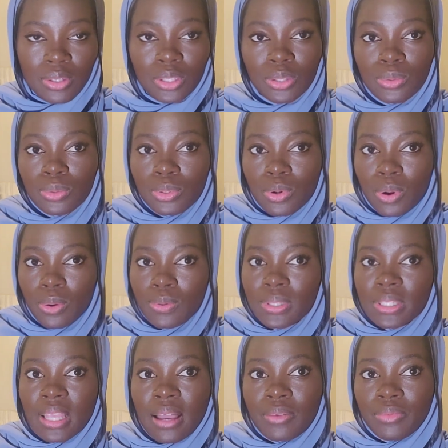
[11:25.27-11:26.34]
You know, you
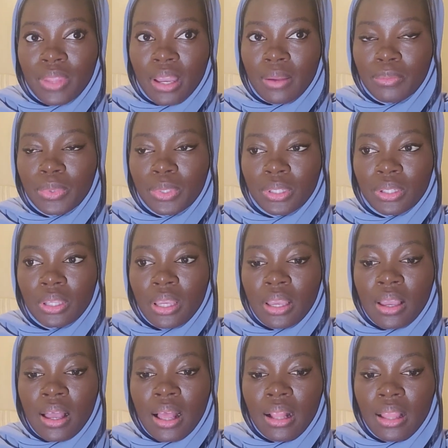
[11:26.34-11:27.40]
always have that, but
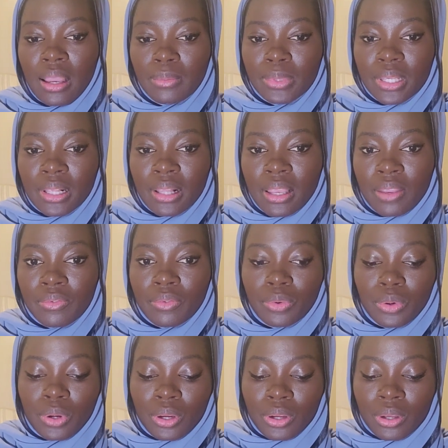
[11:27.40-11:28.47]
alhamdulillah
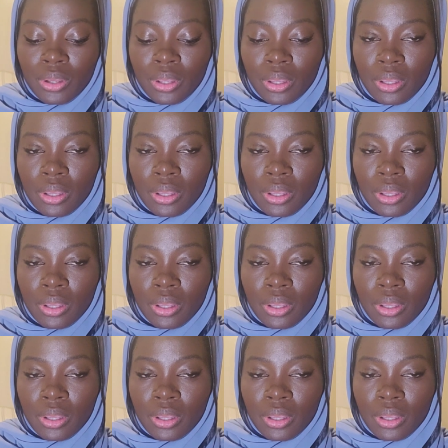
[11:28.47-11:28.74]
for